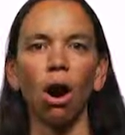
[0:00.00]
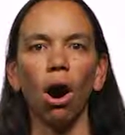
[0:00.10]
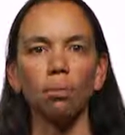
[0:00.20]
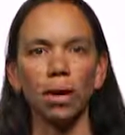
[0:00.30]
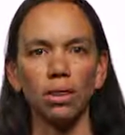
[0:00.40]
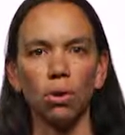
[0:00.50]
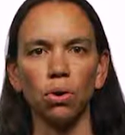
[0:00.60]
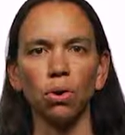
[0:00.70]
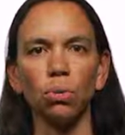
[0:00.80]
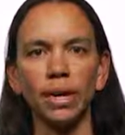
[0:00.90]
on my
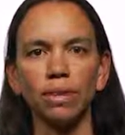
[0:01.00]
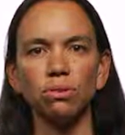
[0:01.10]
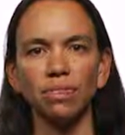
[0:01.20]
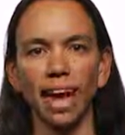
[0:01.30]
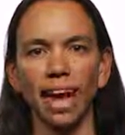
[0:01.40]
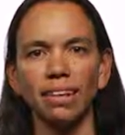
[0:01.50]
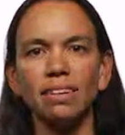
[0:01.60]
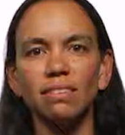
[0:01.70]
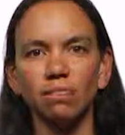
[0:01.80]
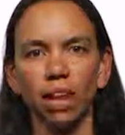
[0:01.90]
local Windows 10
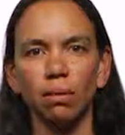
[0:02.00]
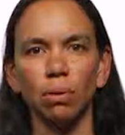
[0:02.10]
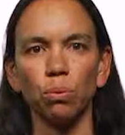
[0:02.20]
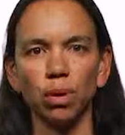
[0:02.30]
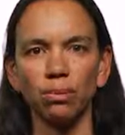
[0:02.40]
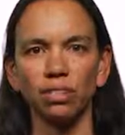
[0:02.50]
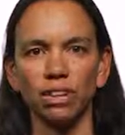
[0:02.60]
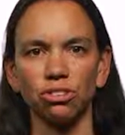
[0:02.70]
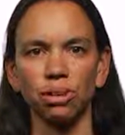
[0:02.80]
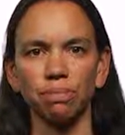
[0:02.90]
development
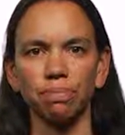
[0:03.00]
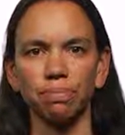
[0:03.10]
workstation.